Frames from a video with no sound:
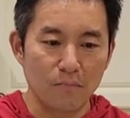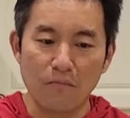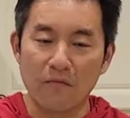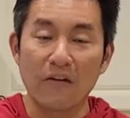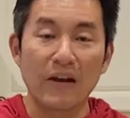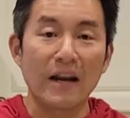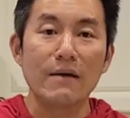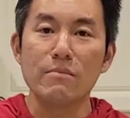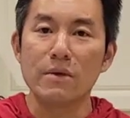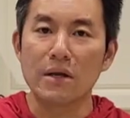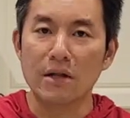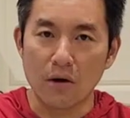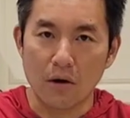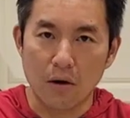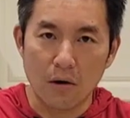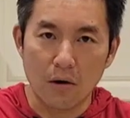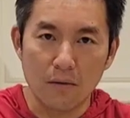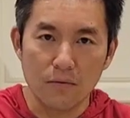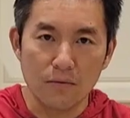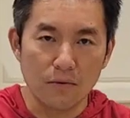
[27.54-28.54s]
filet
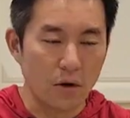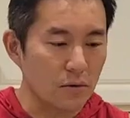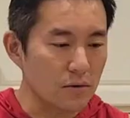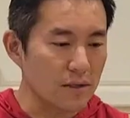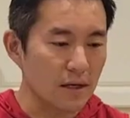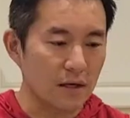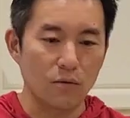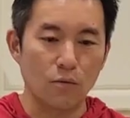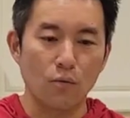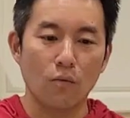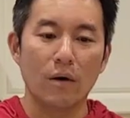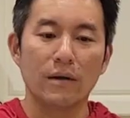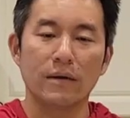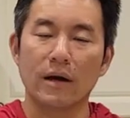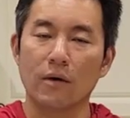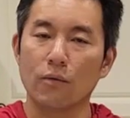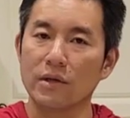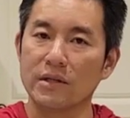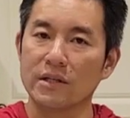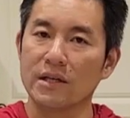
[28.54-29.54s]
mignon, those are the ones
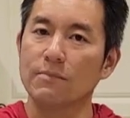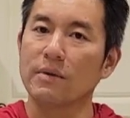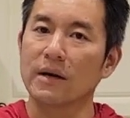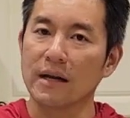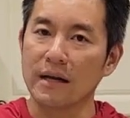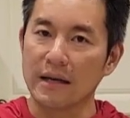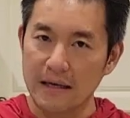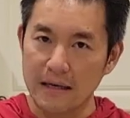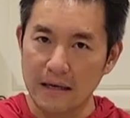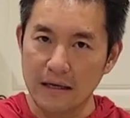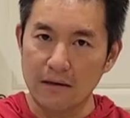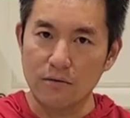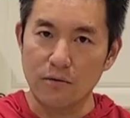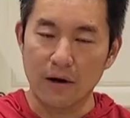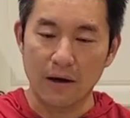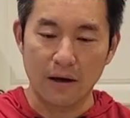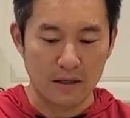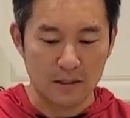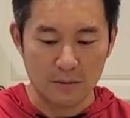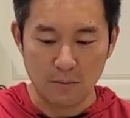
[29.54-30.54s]
that we typically eat,
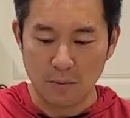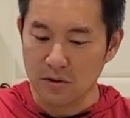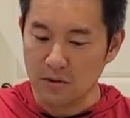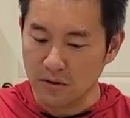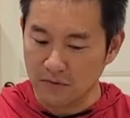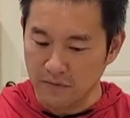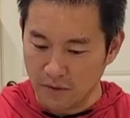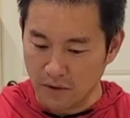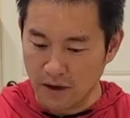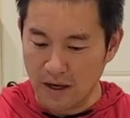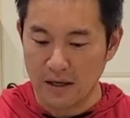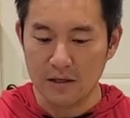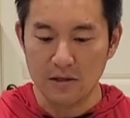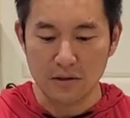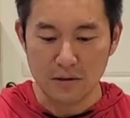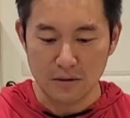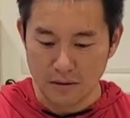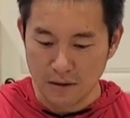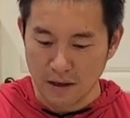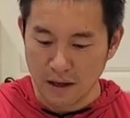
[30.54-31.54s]
right? Especially for
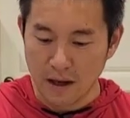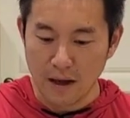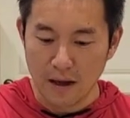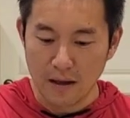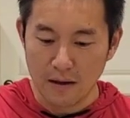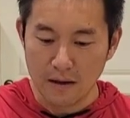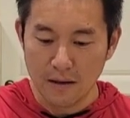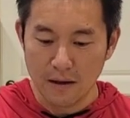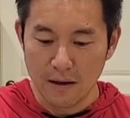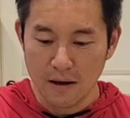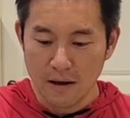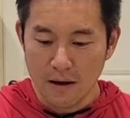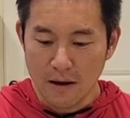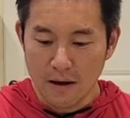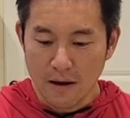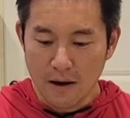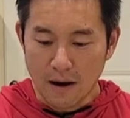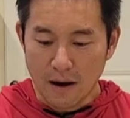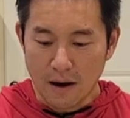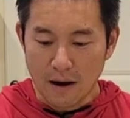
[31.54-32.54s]
Asian. And
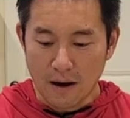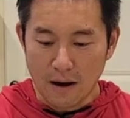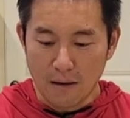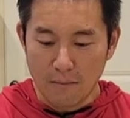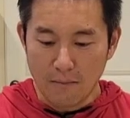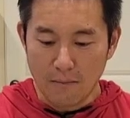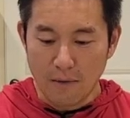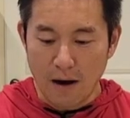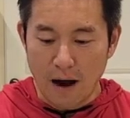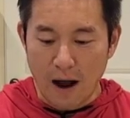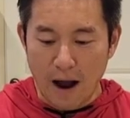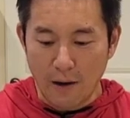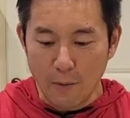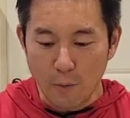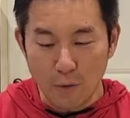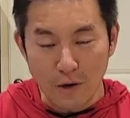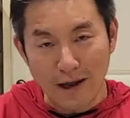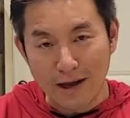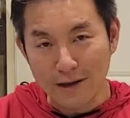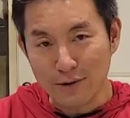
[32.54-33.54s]
I
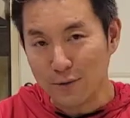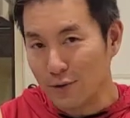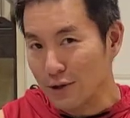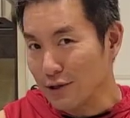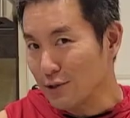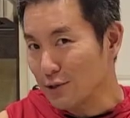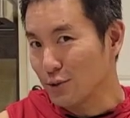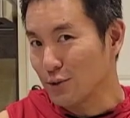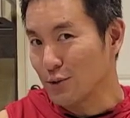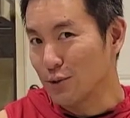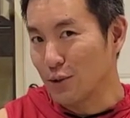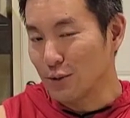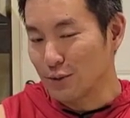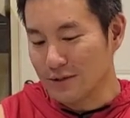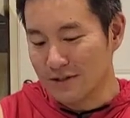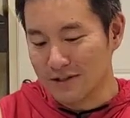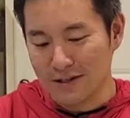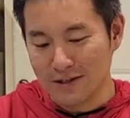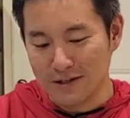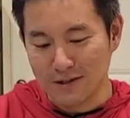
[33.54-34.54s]
would like to
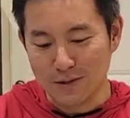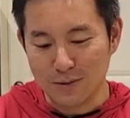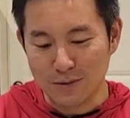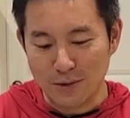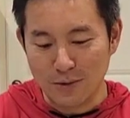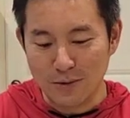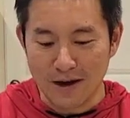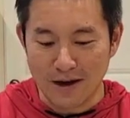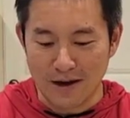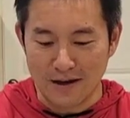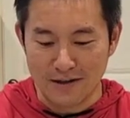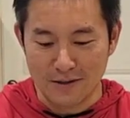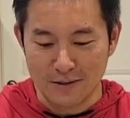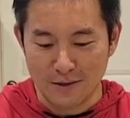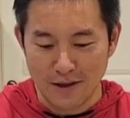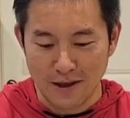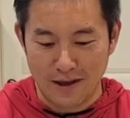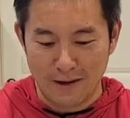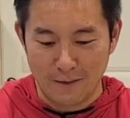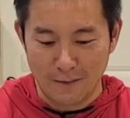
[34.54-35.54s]
introduce this to you guys
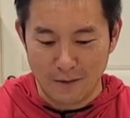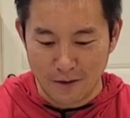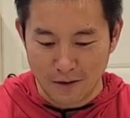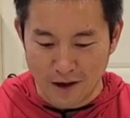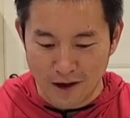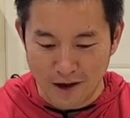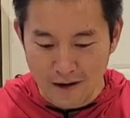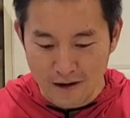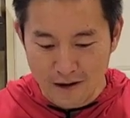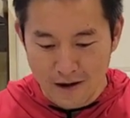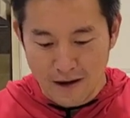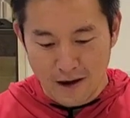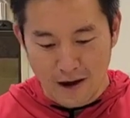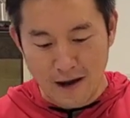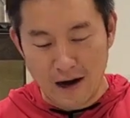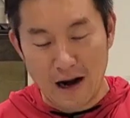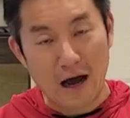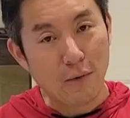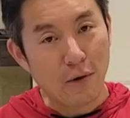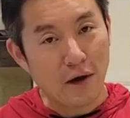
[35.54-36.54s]
today, okay?
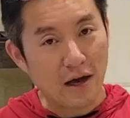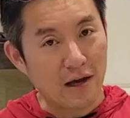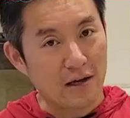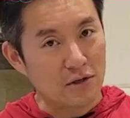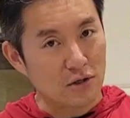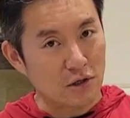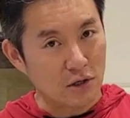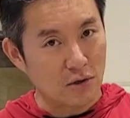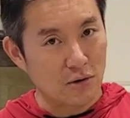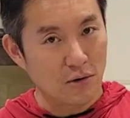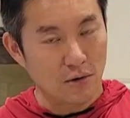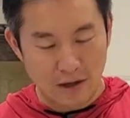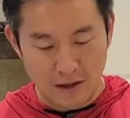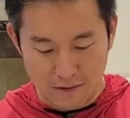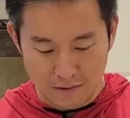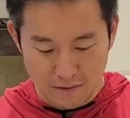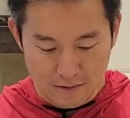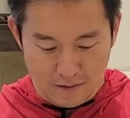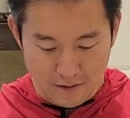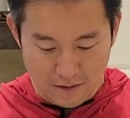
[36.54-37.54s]
And how I actually cook
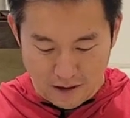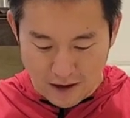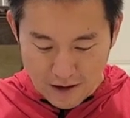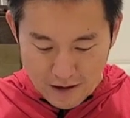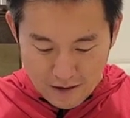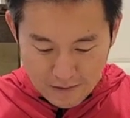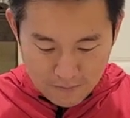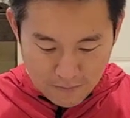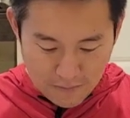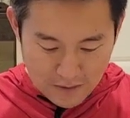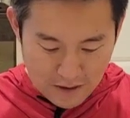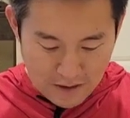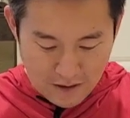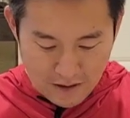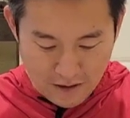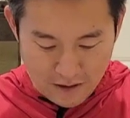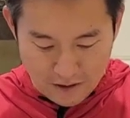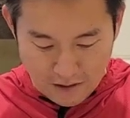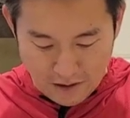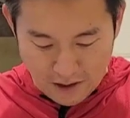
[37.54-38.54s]
it, okay?
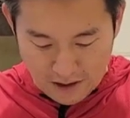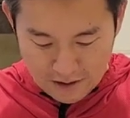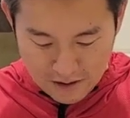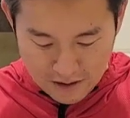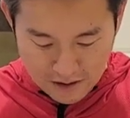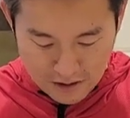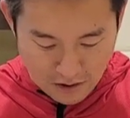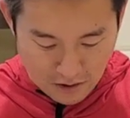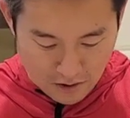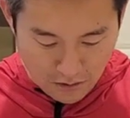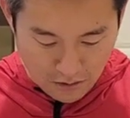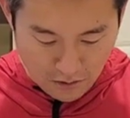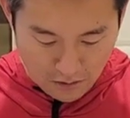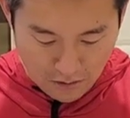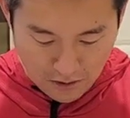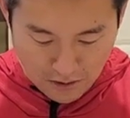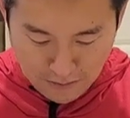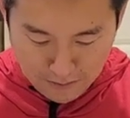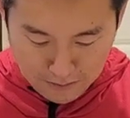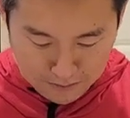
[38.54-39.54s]
All right,
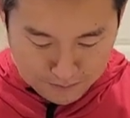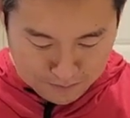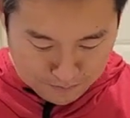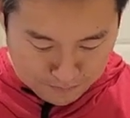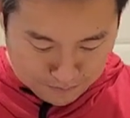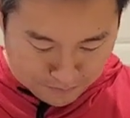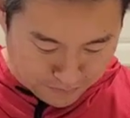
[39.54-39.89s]
so